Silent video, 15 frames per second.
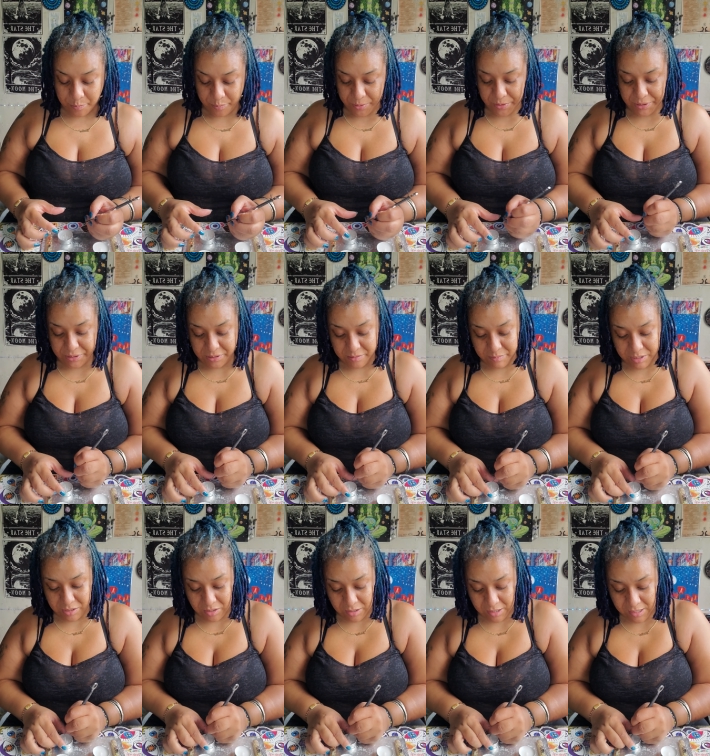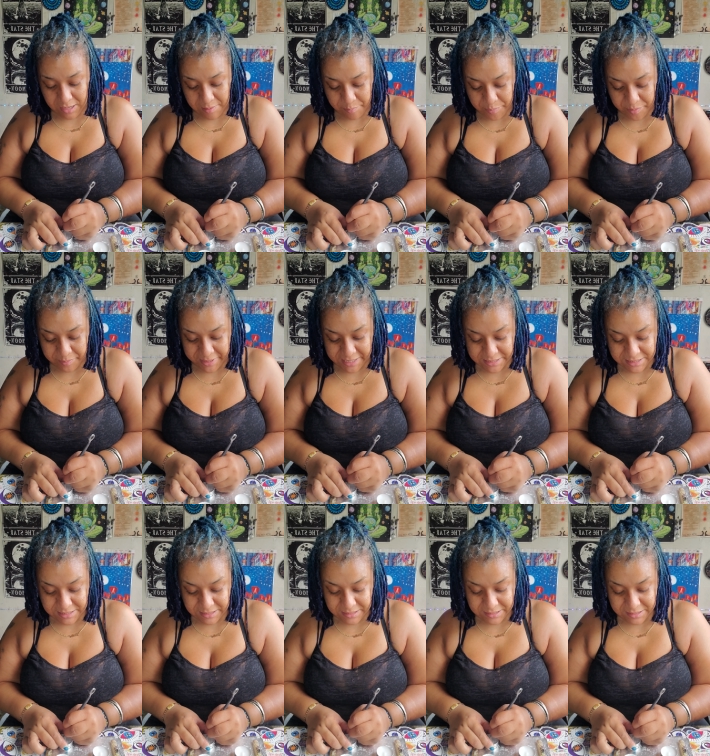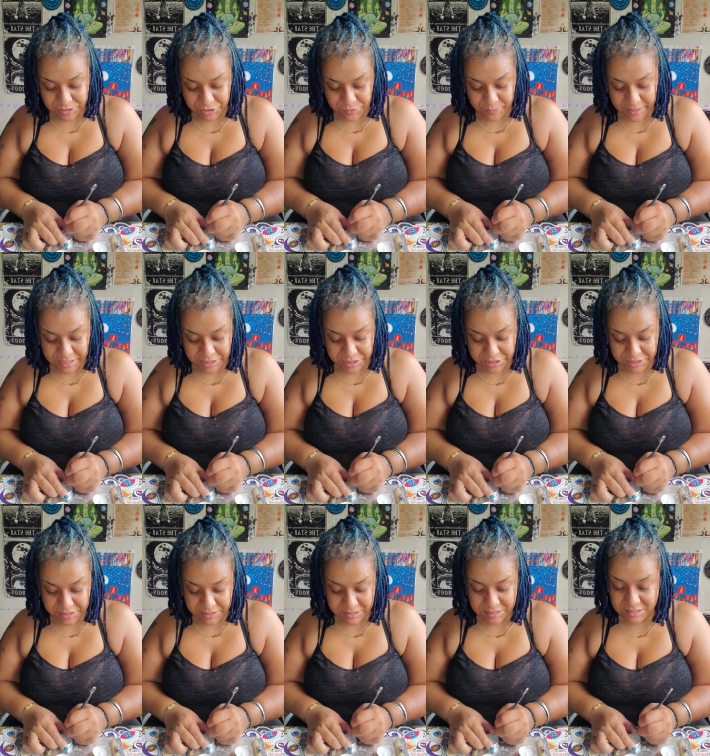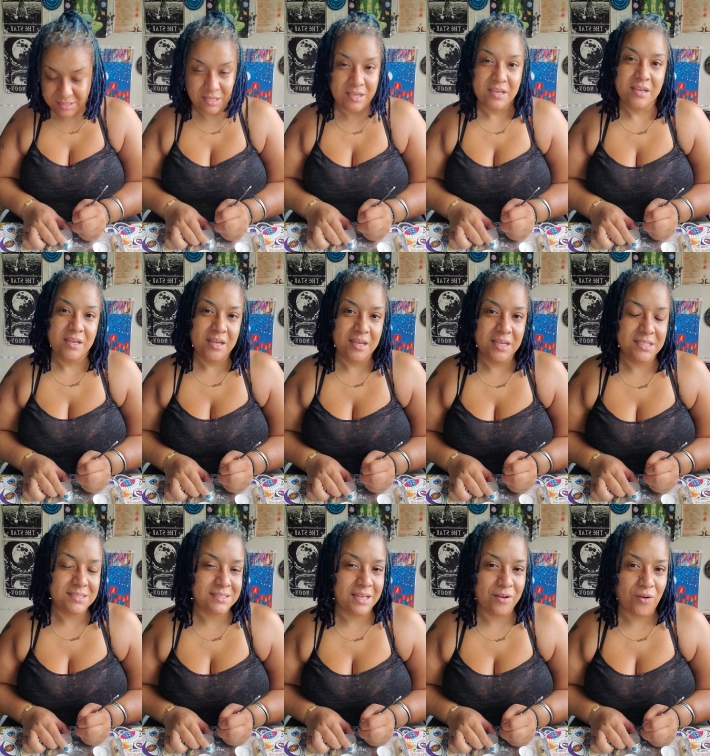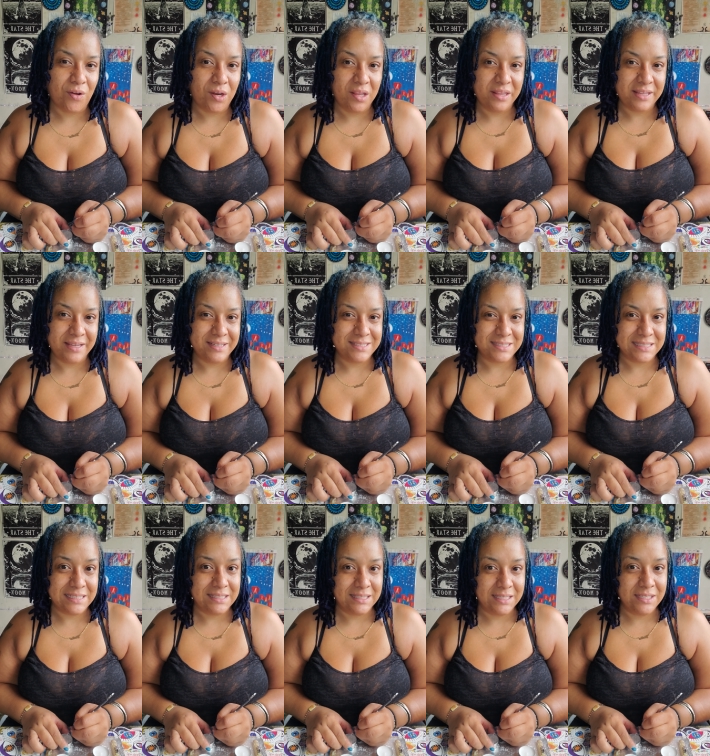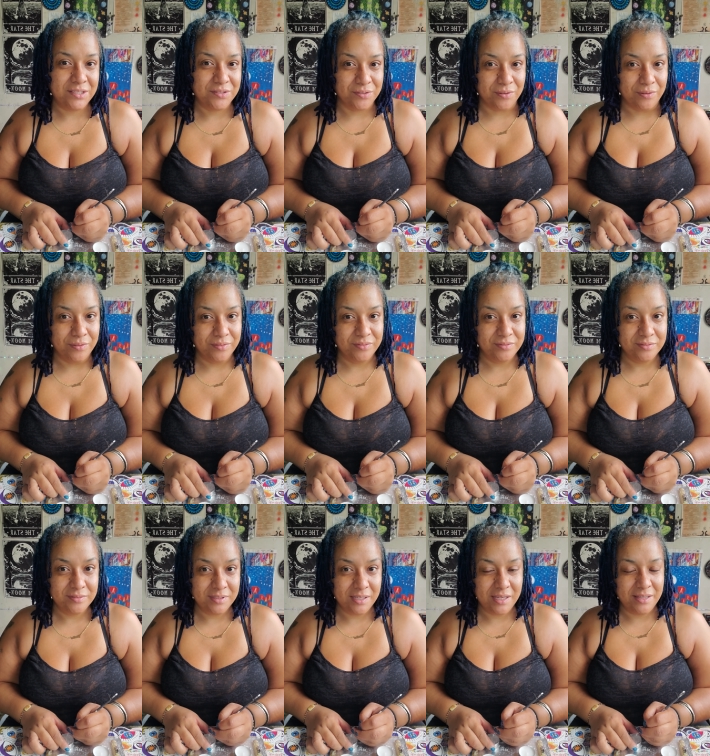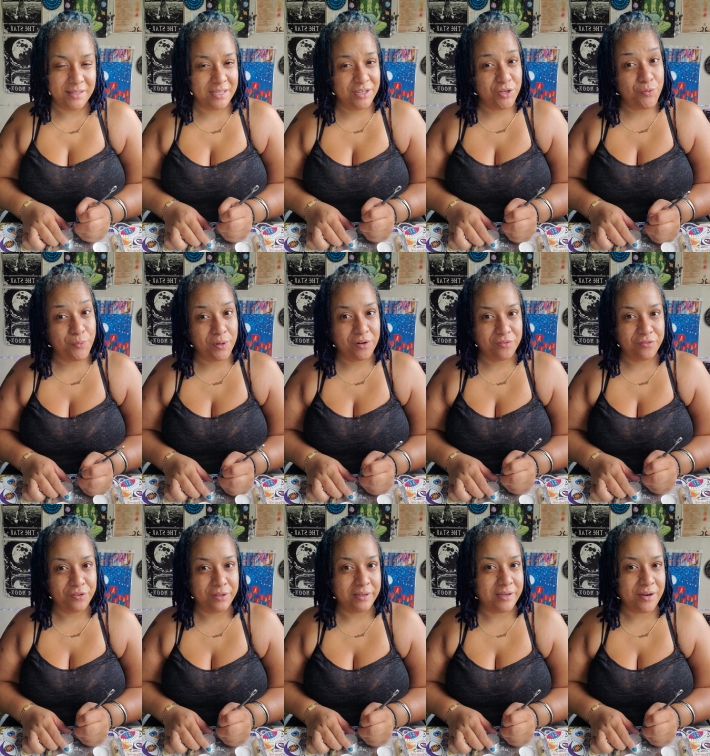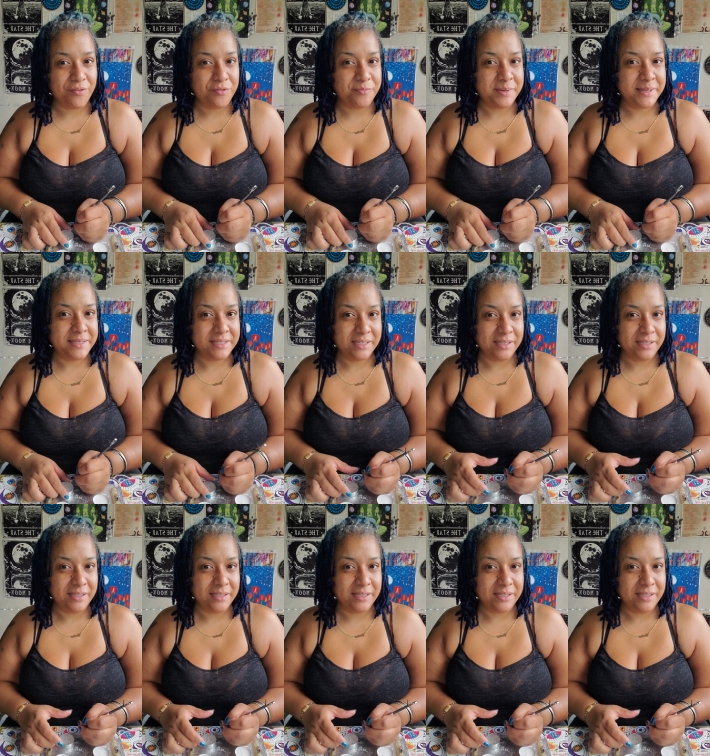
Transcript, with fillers: putting them in uncompromising situations. It's like all of that is illegal. And then you work for the government